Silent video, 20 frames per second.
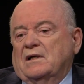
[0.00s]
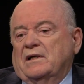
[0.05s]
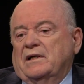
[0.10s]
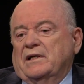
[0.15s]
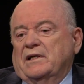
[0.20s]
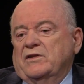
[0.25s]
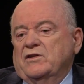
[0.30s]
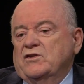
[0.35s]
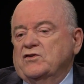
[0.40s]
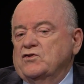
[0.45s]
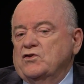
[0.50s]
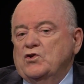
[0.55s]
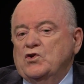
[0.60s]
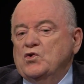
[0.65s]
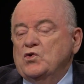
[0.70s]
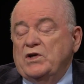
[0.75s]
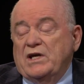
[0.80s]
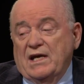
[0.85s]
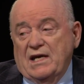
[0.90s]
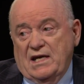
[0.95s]
in this
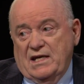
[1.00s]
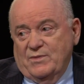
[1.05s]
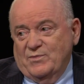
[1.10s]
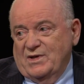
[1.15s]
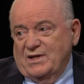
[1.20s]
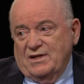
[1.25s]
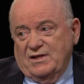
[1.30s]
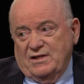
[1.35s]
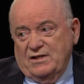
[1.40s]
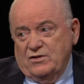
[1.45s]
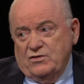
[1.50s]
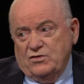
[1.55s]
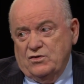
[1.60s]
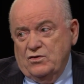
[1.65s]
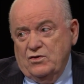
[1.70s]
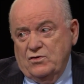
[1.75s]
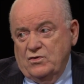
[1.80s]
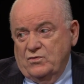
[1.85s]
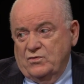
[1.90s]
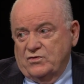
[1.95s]
new game, and it is
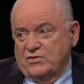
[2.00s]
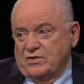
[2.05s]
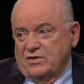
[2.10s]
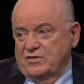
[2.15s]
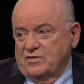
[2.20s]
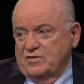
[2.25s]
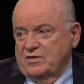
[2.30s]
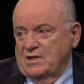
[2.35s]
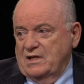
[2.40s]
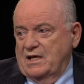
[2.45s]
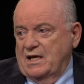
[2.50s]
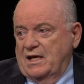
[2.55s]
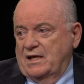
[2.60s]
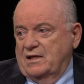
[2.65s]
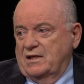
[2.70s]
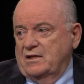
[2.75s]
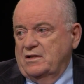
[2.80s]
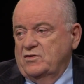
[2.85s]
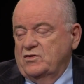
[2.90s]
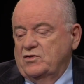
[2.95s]
new since the
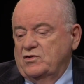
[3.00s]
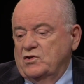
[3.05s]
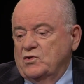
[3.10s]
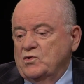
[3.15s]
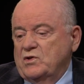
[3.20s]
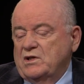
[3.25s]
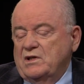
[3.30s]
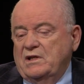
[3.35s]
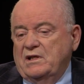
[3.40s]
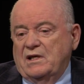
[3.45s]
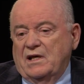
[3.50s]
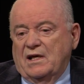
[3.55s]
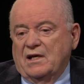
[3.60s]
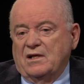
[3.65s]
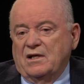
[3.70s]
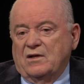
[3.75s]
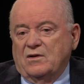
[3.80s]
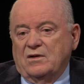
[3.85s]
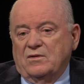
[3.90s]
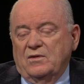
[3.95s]
80s, you can
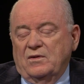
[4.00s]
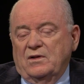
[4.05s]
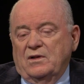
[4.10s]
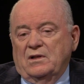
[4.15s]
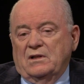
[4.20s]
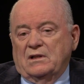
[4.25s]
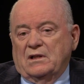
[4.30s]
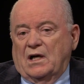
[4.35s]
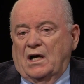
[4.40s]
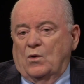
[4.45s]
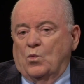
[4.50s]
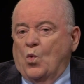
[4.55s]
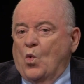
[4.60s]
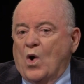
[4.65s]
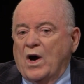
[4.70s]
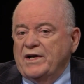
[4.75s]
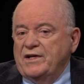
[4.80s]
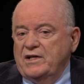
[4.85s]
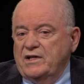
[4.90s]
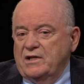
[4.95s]
get a
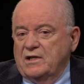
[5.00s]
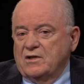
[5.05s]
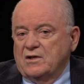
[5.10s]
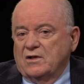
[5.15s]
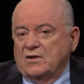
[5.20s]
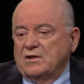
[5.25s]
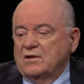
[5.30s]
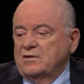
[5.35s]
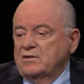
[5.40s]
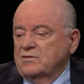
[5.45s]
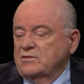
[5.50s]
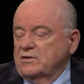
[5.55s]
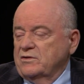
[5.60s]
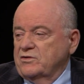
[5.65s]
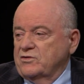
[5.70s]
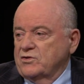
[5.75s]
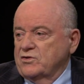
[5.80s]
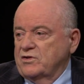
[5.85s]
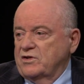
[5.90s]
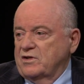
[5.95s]
1-year
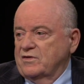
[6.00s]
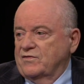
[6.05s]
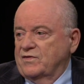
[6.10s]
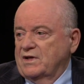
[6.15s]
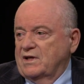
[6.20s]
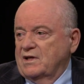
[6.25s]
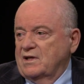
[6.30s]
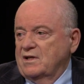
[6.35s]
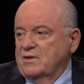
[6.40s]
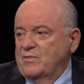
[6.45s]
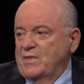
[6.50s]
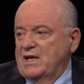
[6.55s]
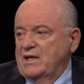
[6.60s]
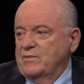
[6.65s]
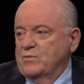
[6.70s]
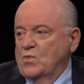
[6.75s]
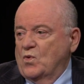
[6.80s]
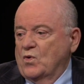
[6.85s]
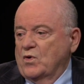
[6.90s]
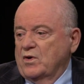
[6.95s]
certificate and
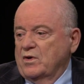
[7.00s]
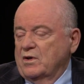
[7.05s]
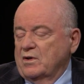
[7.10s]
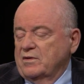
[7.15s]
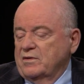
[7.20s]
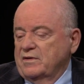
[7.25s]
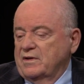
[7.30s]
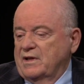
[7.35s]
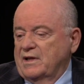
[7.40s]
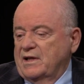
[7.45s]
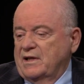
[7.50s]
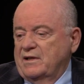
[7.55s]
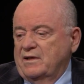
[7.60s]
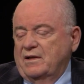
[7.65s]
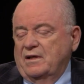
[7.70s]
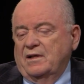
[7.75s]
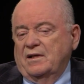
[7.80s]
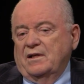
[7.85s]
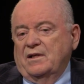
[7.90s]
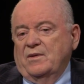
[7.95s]
make more
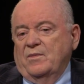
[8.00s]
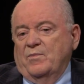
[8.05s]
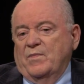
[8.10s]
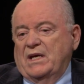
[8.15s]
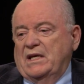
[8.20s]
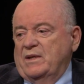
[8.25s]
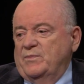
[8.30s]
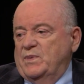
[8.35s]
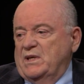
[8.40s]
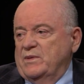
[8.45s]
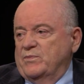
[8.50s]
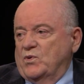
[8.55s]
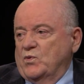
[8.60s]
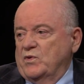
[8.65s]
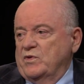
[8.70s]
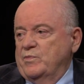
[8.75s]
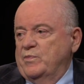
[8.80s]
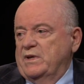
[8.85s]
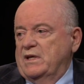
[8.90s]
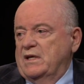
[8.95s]
than many people
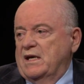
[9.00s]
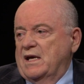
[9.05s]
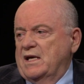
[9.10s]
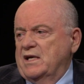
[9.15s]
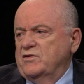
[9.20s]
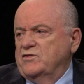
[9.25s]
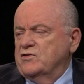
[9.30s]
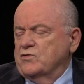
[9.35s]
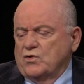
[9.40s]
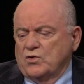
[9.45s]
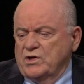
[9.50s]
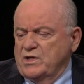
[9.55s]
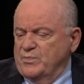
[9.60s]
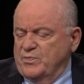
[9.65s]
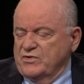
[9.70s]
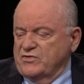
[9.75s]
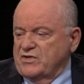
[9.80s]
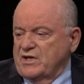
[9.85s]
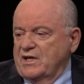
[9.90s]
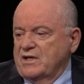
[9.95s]
with BAs.
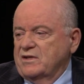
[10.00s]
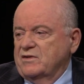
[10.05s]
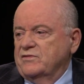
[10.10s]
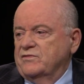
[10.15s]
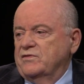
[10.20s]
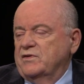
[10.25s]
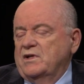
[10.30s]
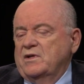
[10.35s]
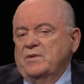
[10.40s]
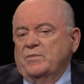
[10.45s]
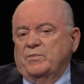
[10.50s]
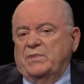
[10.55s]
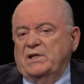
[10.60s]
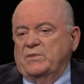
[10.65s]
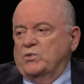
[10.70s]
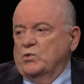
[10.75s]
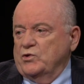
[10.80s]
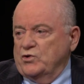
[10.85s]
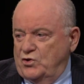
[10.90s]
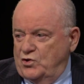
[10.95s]
30% of
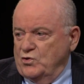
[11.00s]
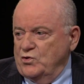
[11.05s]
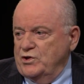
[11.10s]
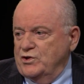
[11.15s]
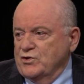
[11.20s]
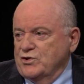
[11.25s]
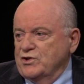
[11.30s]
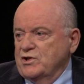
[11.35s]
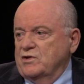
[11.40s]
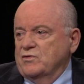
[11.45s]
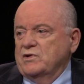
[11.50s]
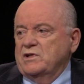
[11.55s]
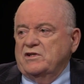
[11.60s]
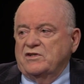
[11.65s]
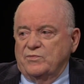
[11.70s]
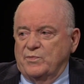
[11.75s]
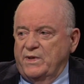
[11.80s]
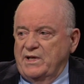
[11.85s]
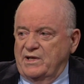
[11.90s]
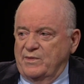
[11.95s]
people with 2-year
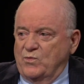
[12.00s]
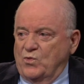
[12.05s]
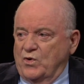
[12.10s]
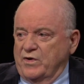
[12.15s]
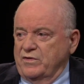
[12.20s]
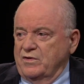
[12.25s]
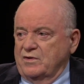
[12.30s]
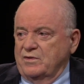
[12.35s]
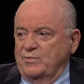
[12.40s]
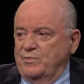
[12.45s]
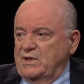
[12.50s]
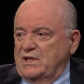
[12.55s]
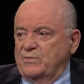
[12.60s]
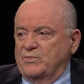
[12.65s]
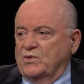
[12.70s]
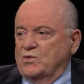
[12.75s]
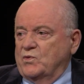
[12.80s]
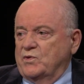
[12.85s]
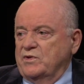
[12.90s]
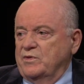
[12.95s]
degrees make more than
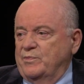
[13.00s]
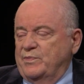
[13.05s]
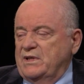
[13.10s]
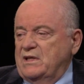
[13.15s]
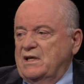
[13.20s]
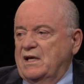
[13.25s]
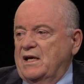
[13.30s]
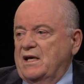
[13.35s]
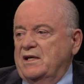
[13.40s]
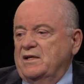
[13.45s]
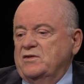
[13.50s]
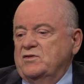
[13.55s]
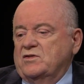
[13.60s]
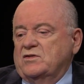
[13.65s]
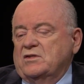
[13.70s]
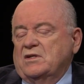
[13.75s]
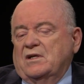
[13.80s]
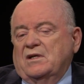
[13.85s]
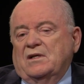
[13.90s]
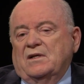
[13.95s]
people with BAs.